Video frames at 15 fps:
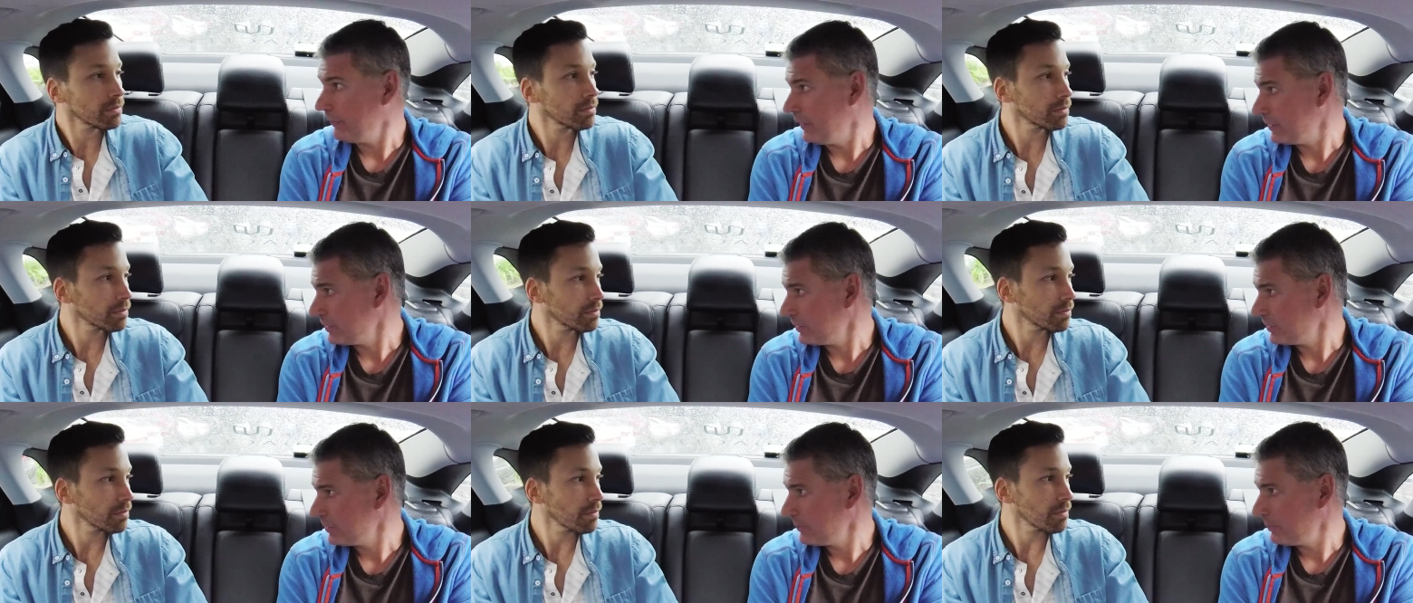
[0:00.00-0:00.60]

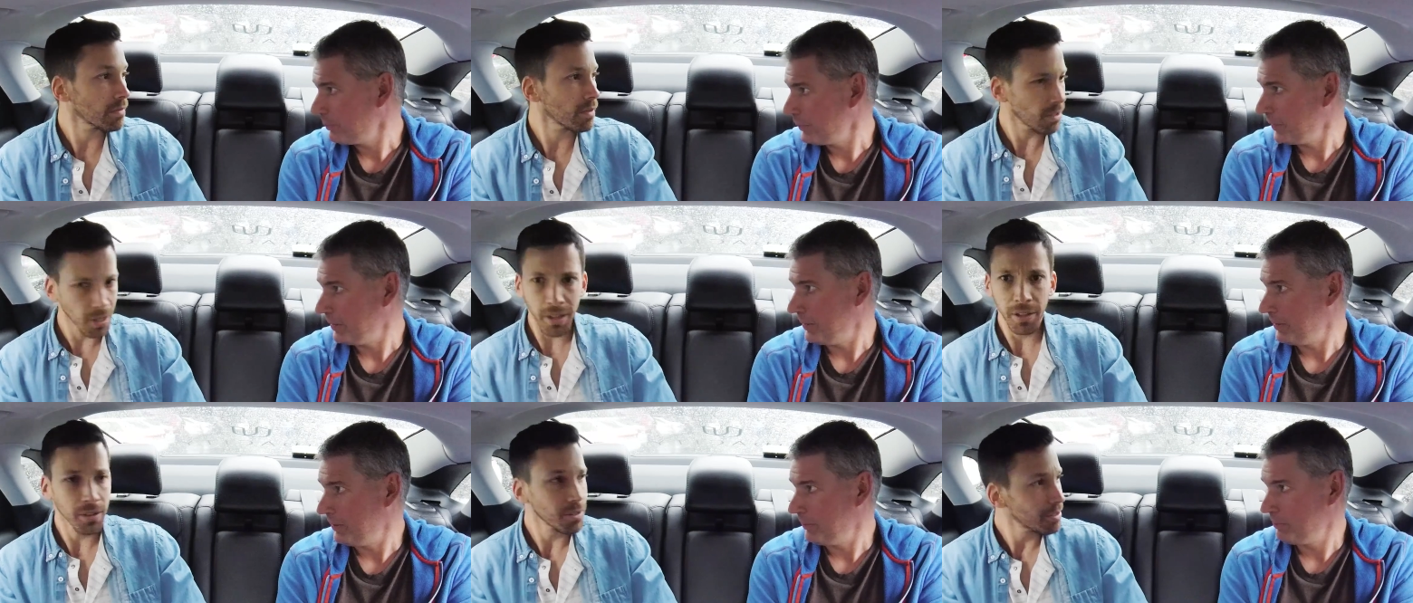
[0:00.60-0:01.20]
Speaker 1: fences,
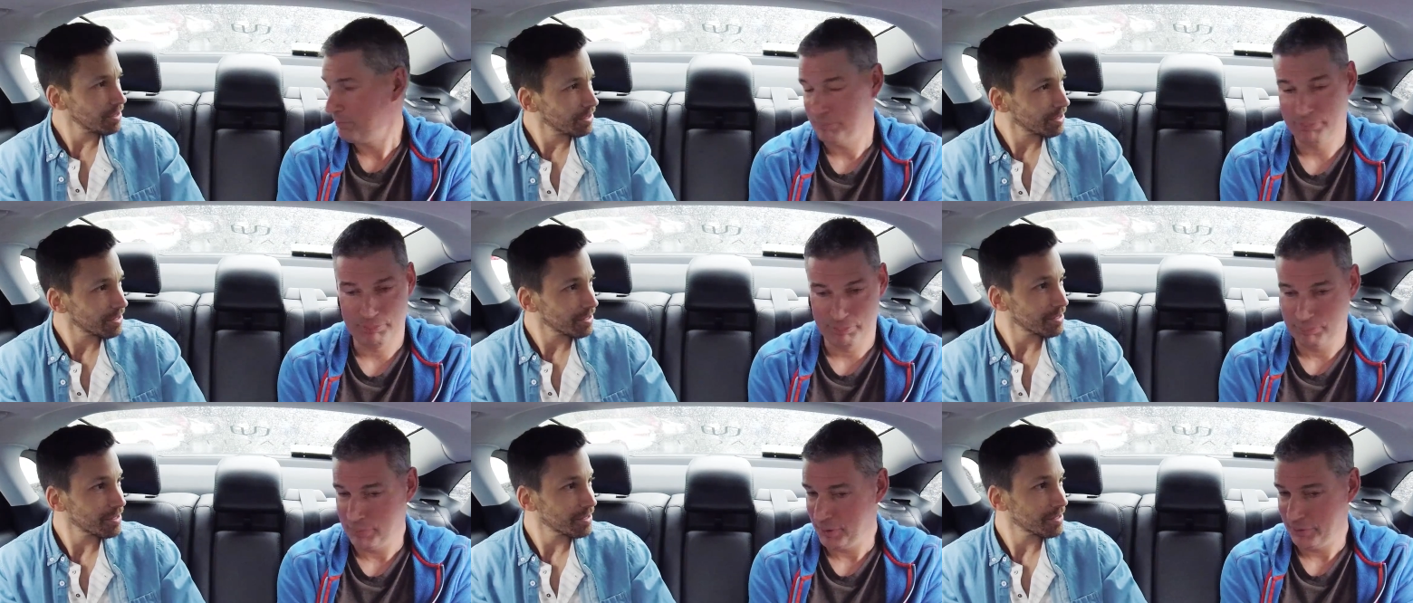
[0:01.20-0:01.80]
um,
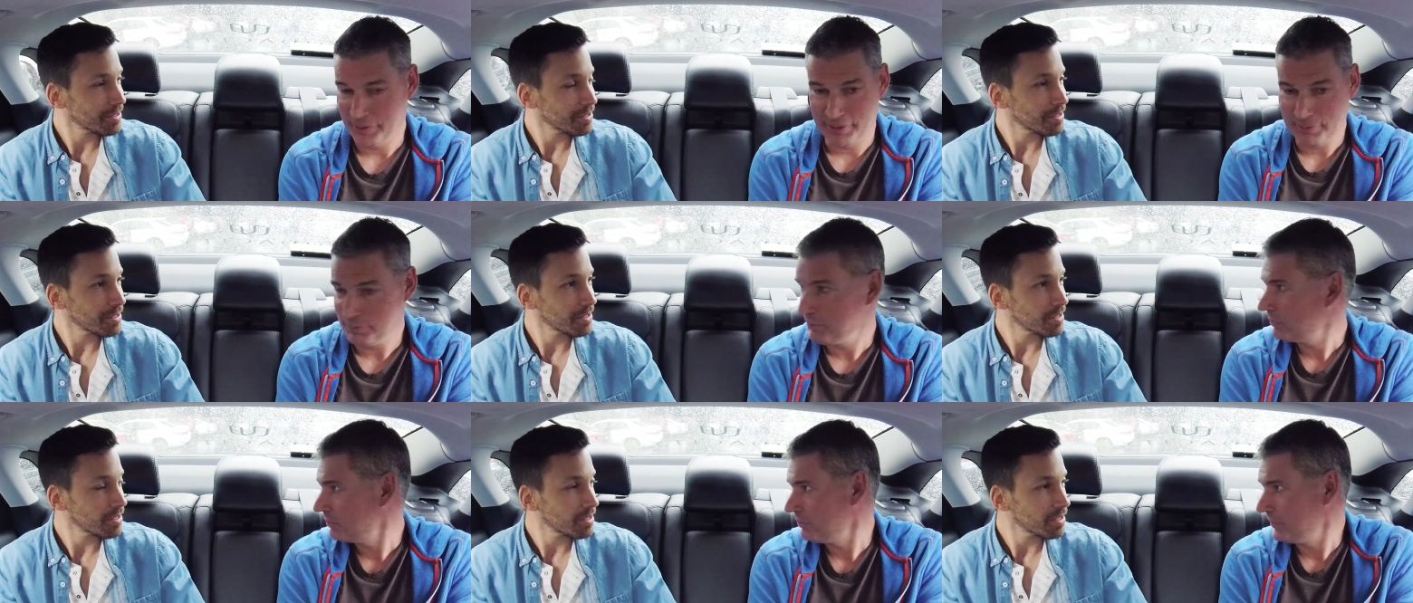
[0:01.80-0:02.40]

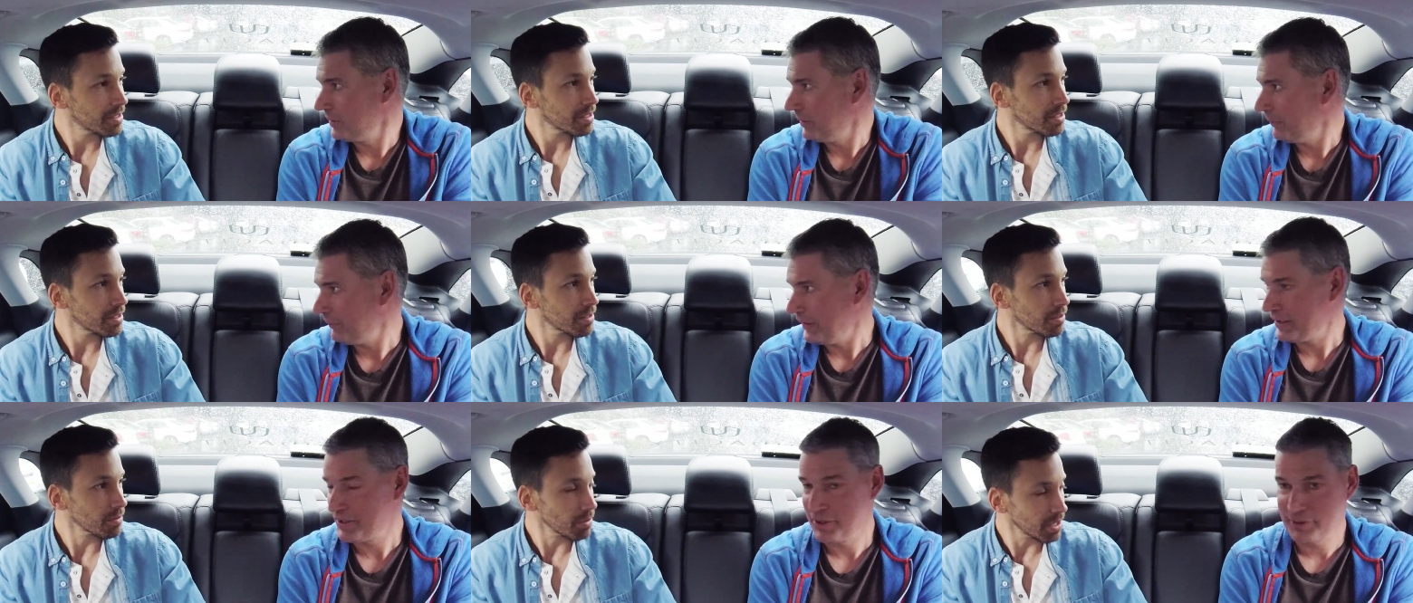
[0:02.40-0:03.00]
building you know,
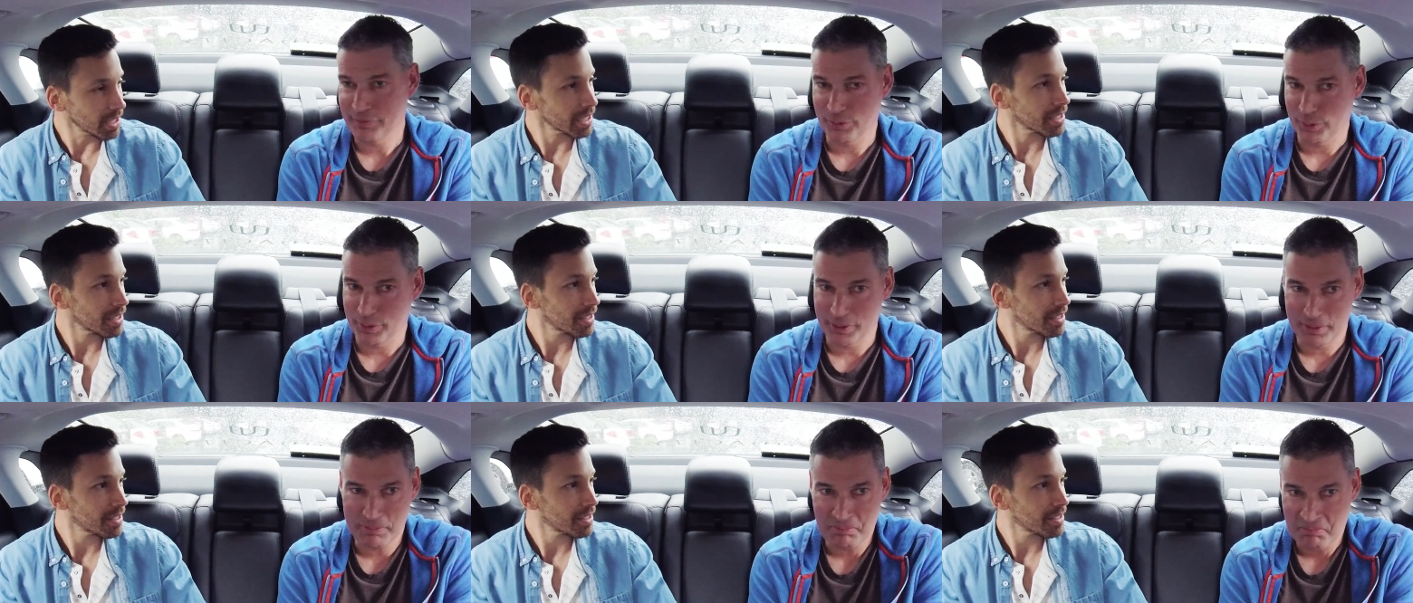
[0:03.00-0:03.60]
fences really?
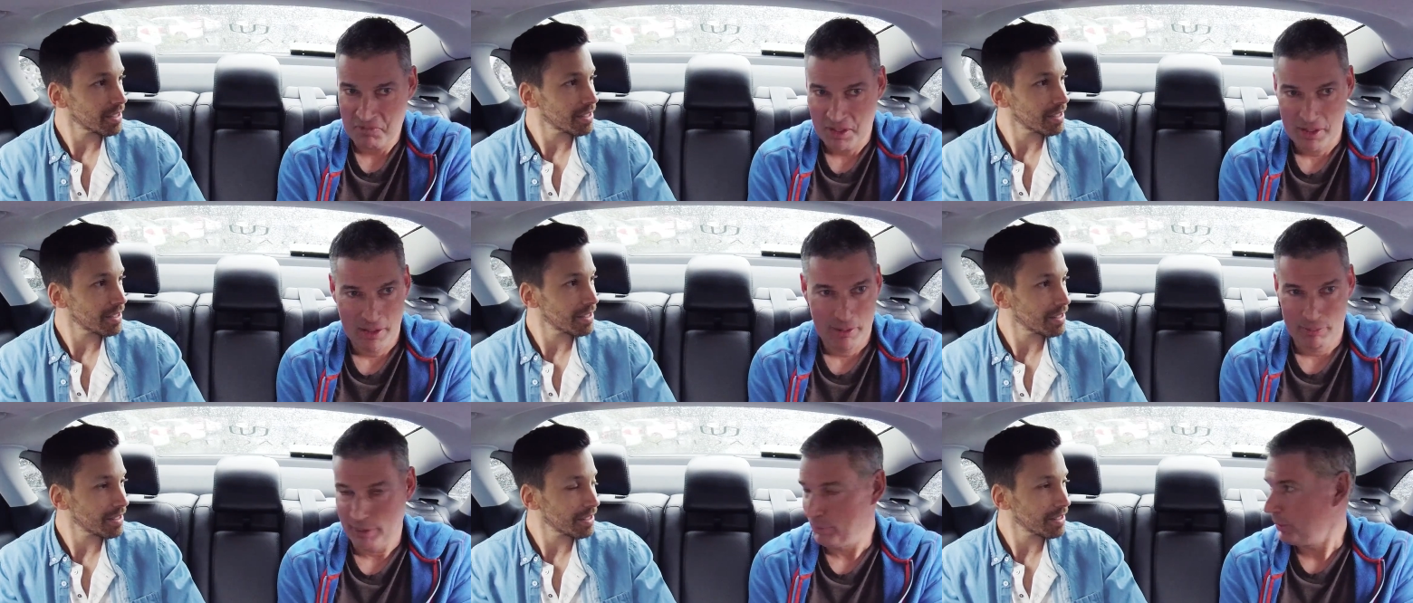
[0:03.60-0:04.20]
for
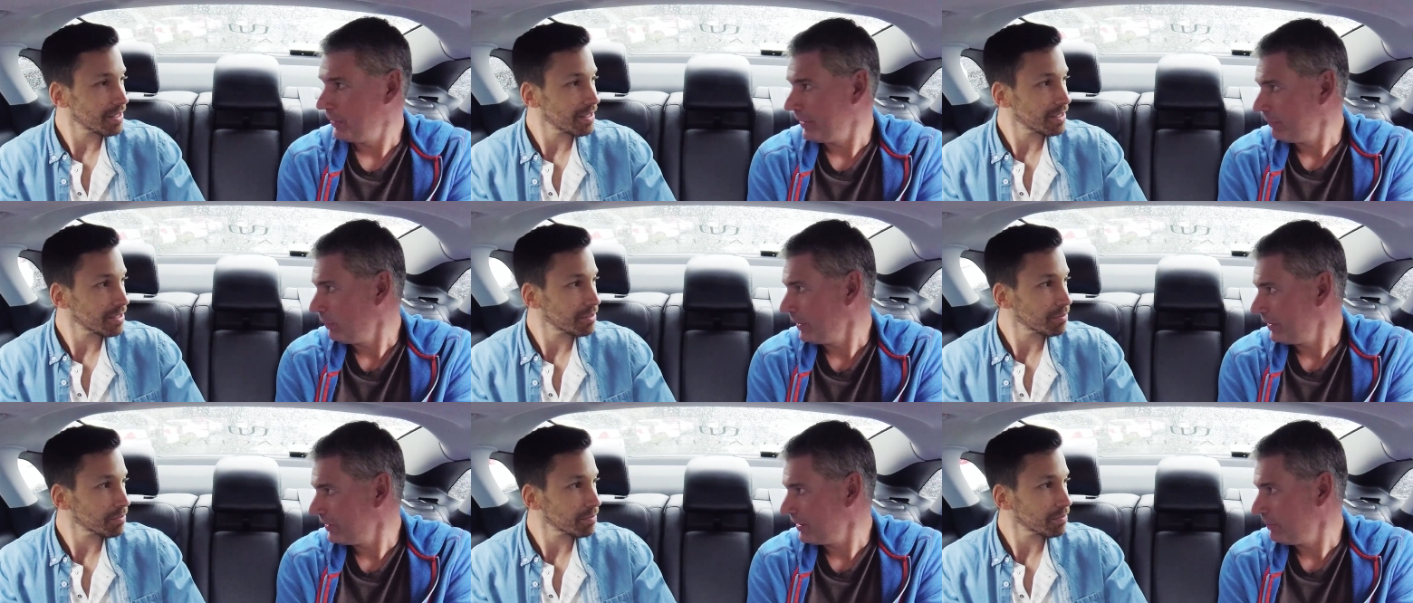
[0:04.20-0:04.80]
people that
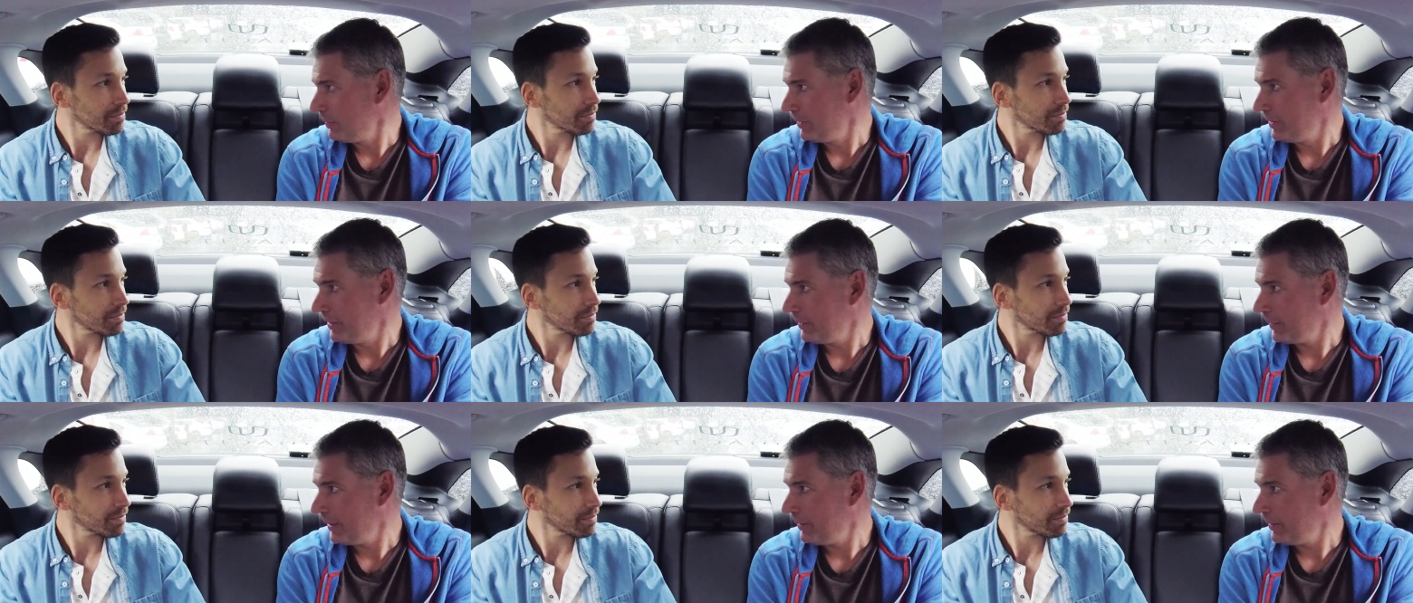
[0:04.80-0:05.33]
wanted to keep the deer